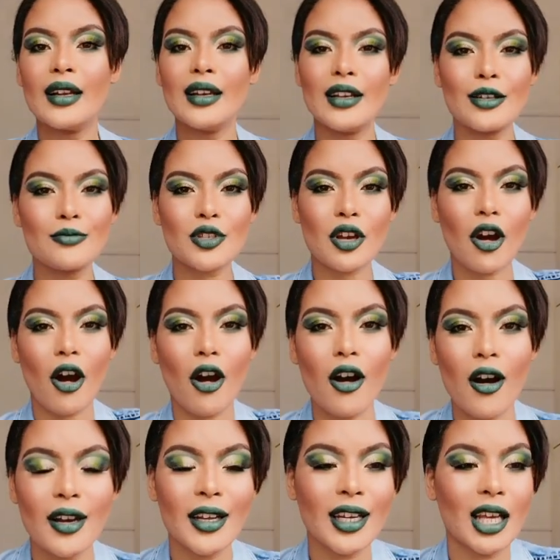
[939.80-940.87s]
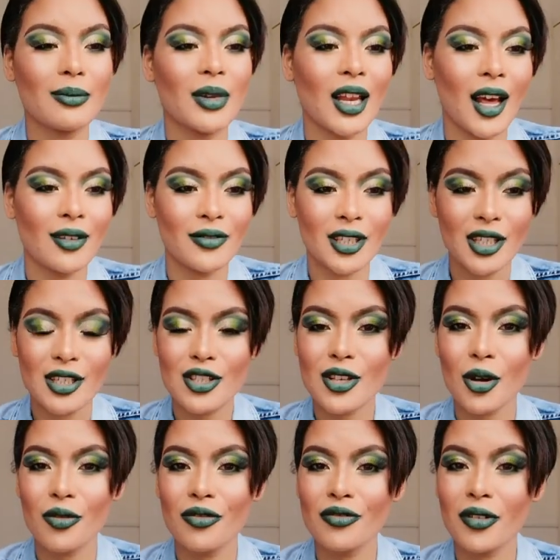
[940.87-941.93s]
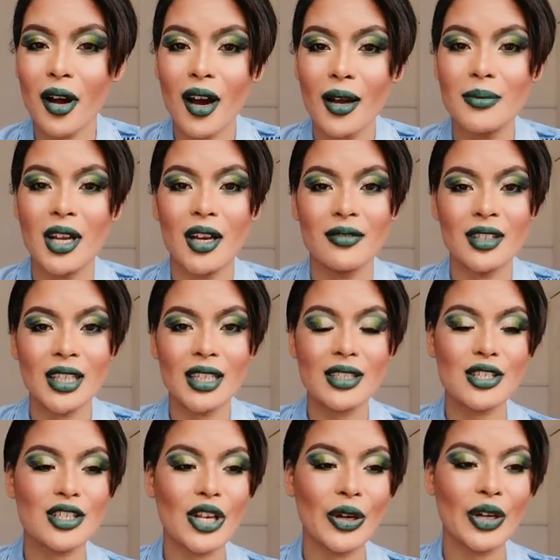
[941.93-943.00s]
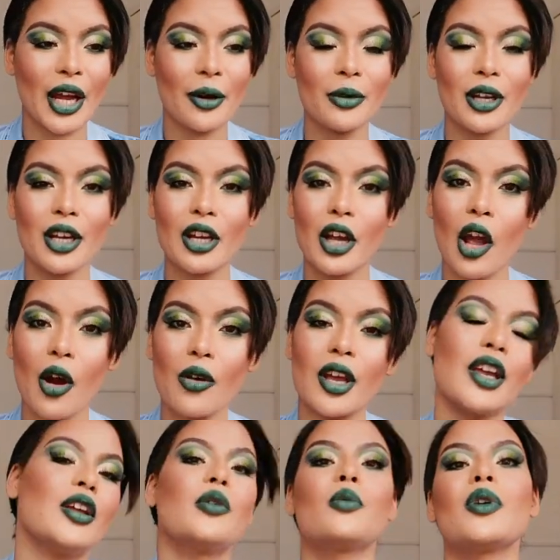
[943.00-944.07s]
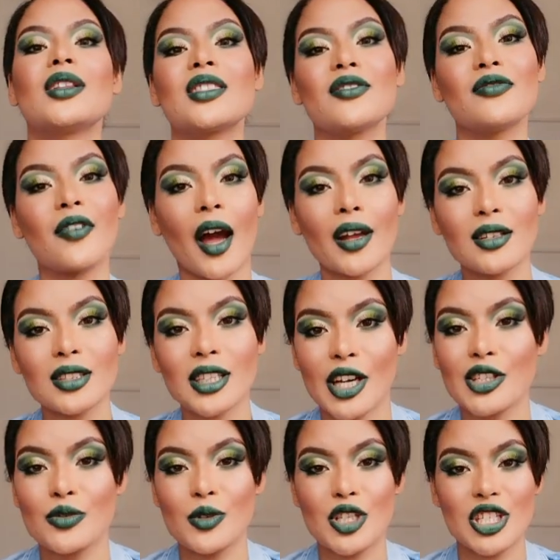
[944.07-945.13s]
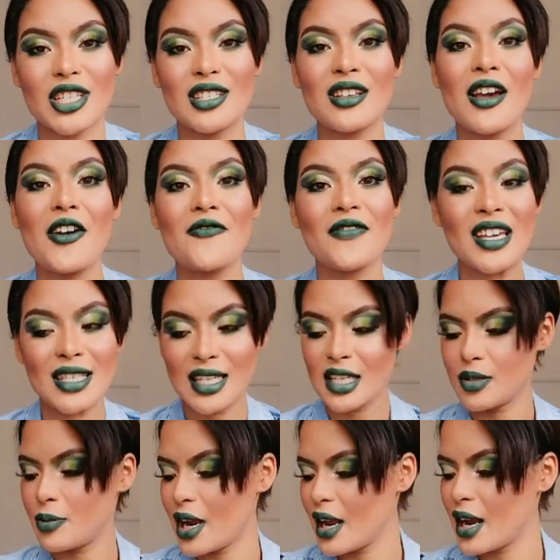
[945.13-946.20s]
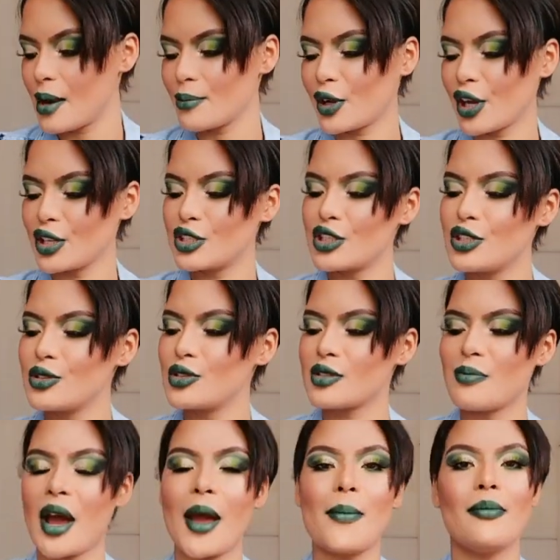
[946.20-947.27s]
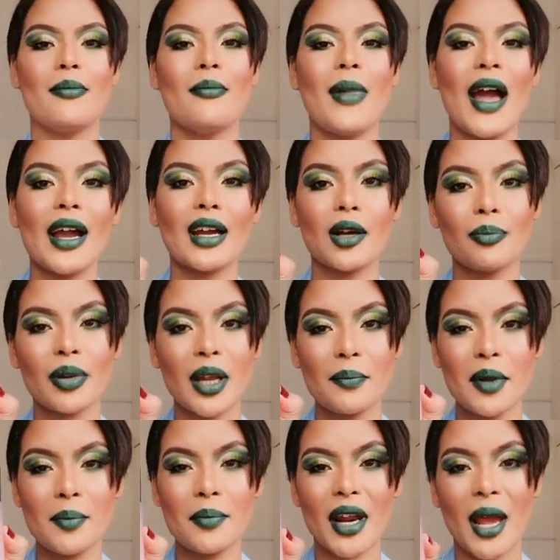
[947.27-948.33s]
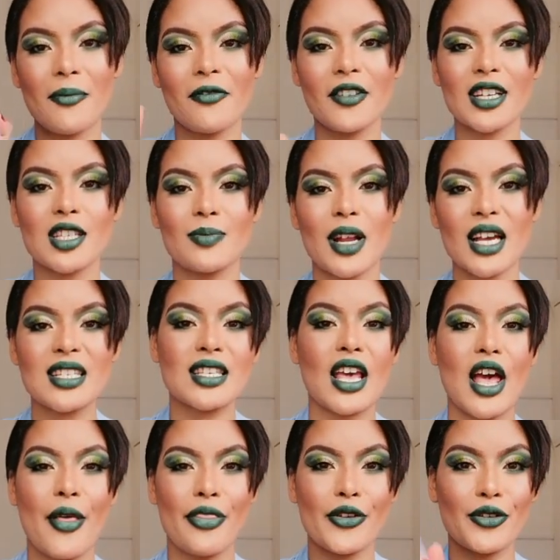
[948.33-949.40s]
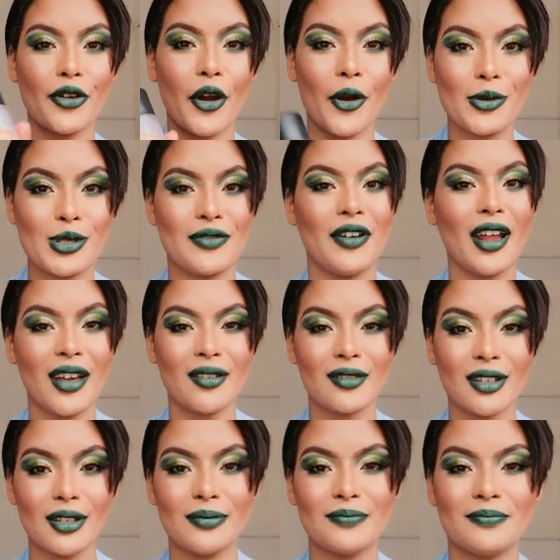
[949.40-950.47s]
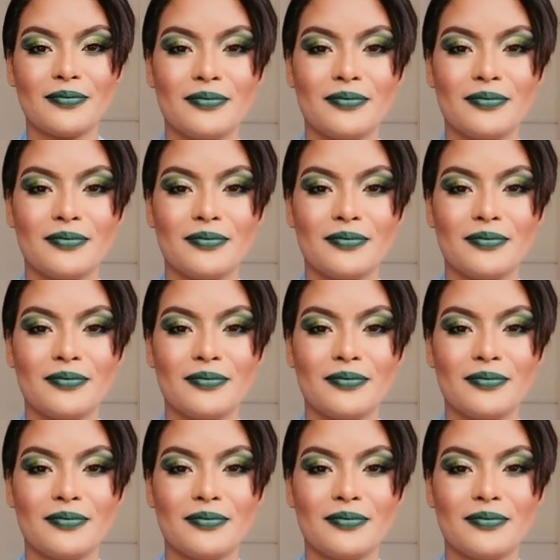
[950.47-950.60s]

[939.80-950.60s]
Lips are on and I'm loving it so far. I'm loving it. So now we're going to go in with the final touch, which is fixing spray, and I'm going to use my MAC Prep and Prime Fix Plus, the rose flavor.